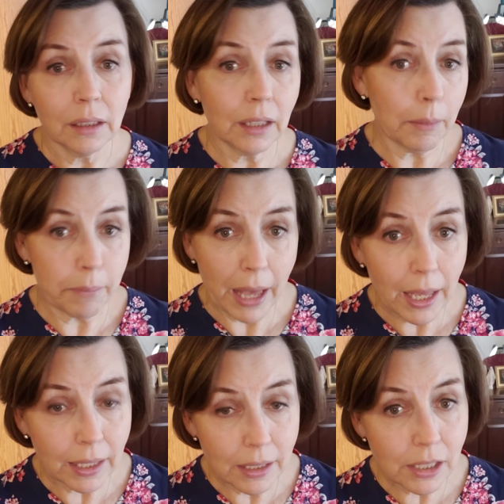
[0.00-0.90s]
get
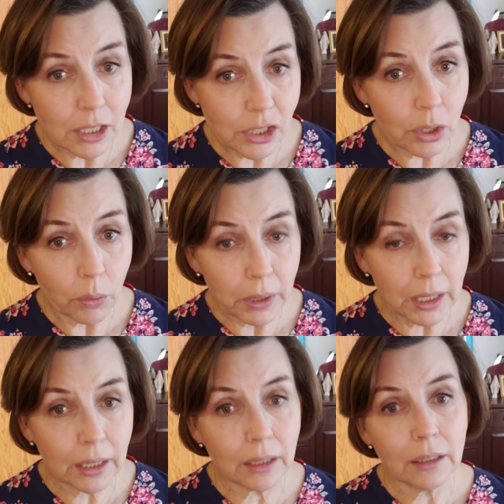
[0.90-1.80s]
back into
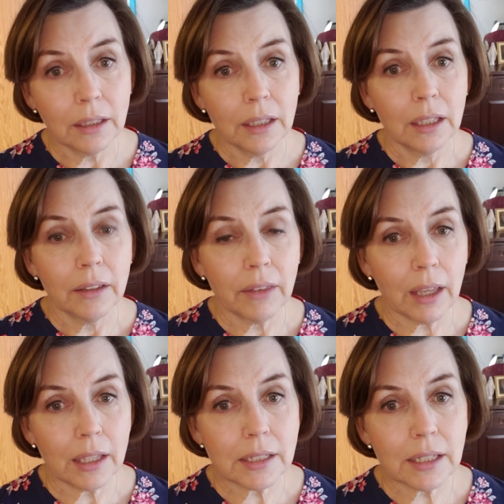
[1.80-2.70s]
sewing,
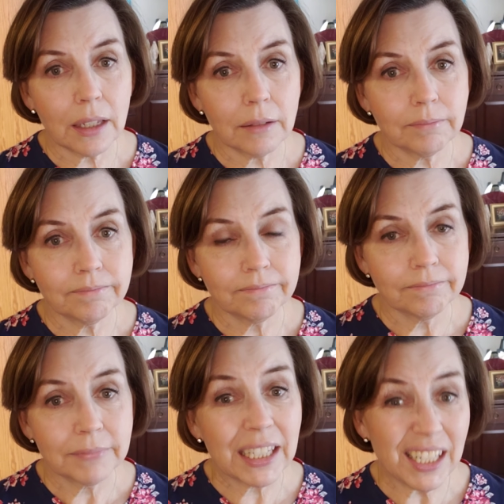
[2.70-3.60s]
that
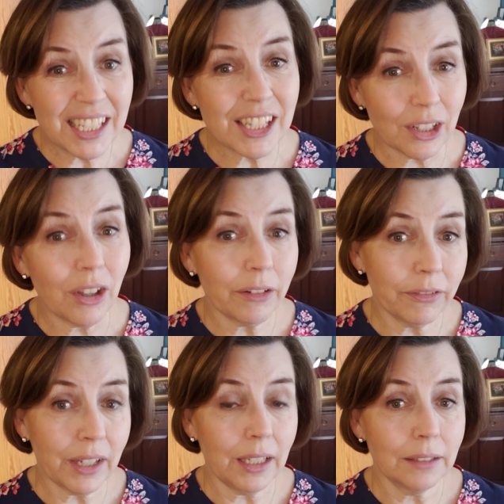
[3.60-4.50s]
it is a lot of
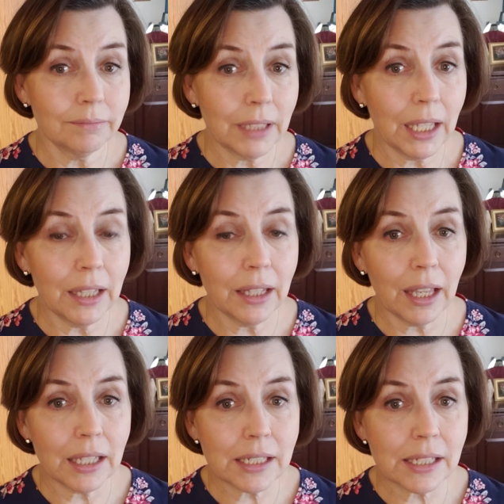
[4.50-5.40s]
fun, and
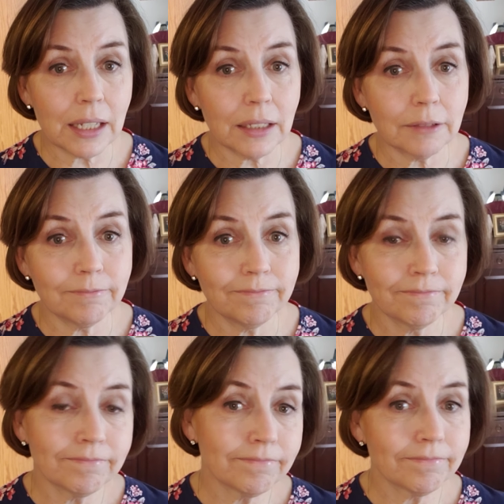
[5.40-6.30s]
that
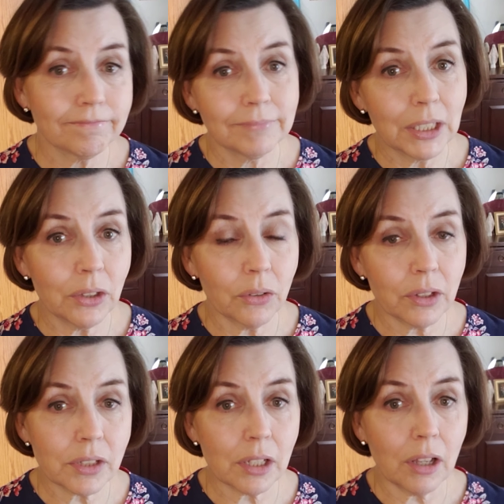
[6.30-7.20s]

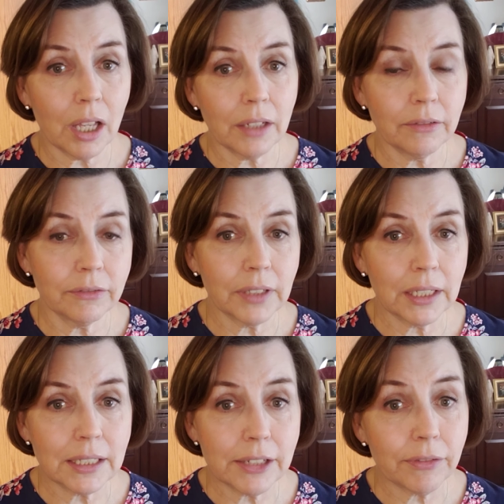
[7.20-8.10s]
there's a lot of
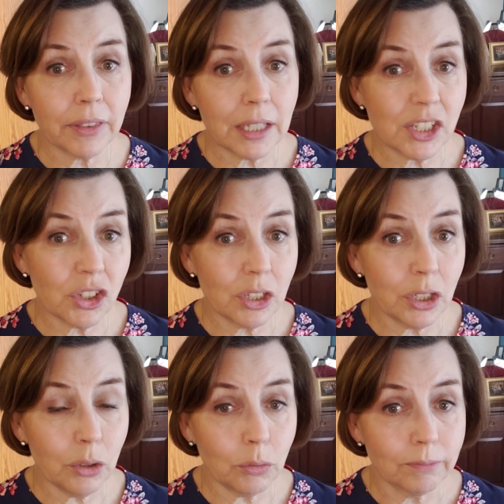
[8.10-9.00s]
different things you can
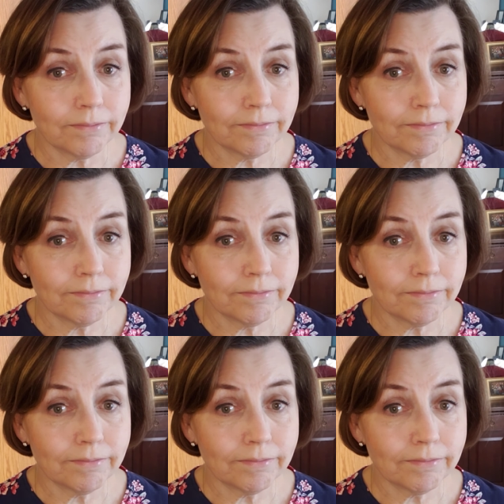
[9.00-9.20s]
do.